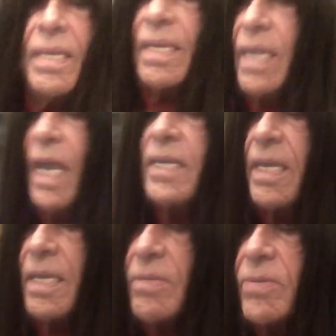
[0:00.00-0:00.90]

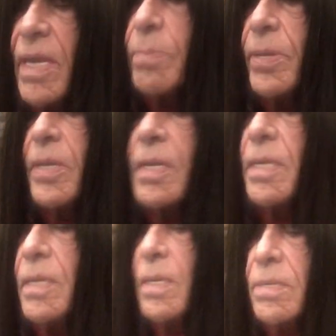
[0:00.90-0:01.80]
Lighting is everything,
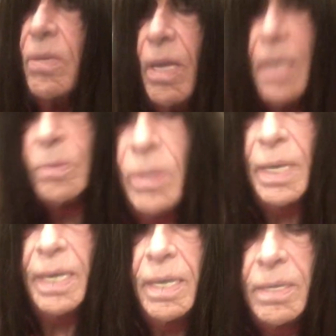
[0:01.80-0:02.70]
you know, it's Hollywood
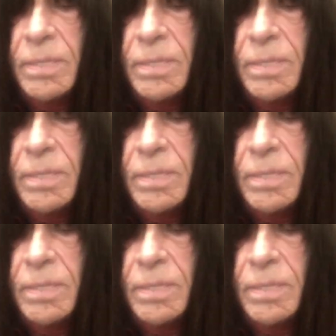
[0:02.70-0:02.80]
land